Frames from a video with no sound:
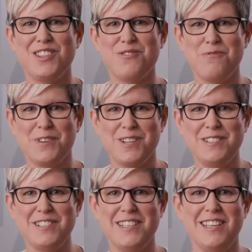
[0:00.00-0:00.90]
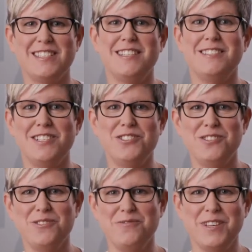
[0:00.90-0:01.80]
The first is a
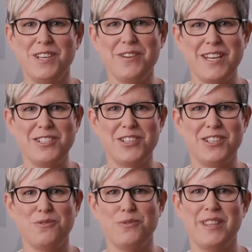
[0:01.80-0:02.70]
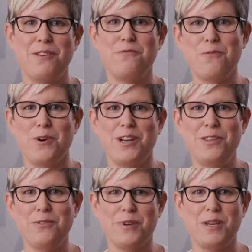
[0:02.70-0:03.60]
digital configuration with a
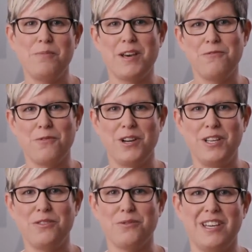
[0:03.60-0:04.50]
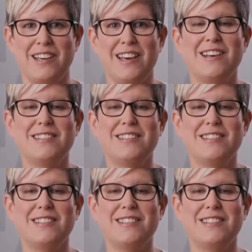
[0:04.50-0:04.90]
43 by 43